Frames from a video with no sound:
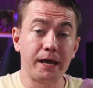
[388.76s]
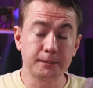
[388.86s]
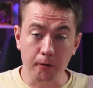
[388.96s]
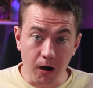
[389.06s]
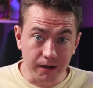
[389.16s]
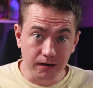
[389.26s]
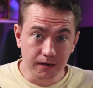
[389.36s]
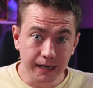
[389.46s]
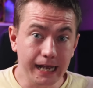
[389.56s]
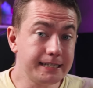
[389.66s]
the best part?
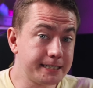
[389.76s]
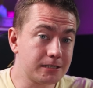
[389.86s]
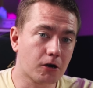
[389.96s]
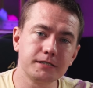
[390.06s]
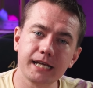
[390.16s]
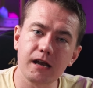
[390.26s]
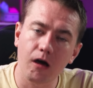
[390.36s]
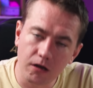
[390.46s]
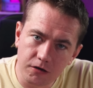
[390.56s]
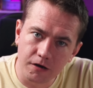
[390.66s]
It starts at
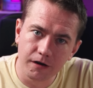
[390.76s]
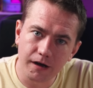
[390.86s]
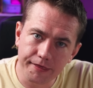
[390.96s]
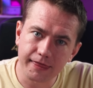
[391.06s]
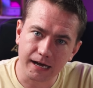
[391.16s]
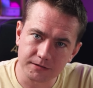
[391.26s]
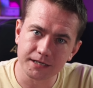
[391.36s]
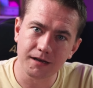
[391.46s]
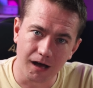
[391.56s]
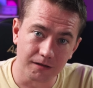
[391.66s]
under
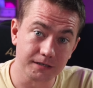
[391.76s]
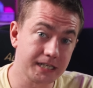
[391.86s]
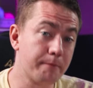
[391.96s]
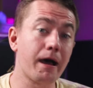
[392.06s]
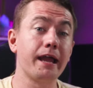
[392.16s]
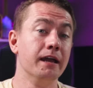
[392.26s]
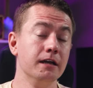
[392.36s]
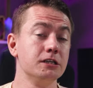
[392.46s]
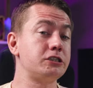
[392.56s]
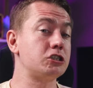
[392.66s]
$1,000. And by
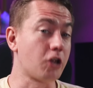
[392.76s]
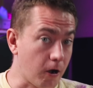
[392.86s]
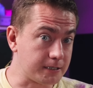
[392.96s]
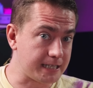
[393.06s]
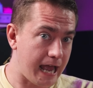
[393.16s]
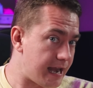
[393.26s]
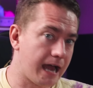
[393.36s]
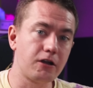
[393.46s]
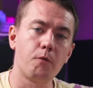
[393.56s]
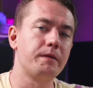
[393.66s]
starts at,
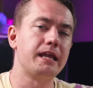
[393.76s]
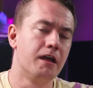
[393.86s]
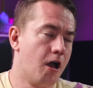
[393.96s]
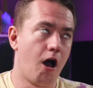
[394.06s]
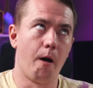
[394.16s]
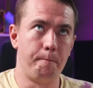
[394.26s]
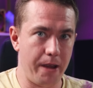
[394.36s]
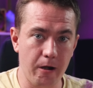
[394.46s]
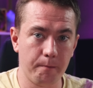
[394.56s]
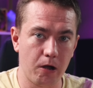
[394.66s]
I don't mean a
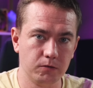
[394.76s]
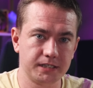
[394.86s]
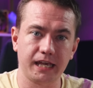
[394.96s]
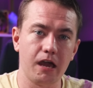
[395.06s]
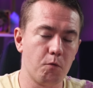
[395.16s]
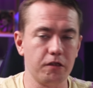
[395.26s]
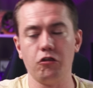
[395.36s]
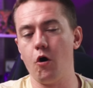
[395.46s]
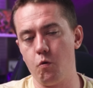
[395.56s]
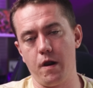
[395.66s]
bare bones kit with
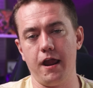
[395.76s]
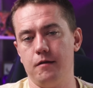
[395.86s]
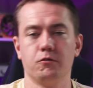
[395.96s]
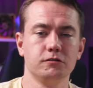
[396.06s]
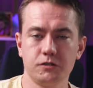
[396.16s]
no RAM or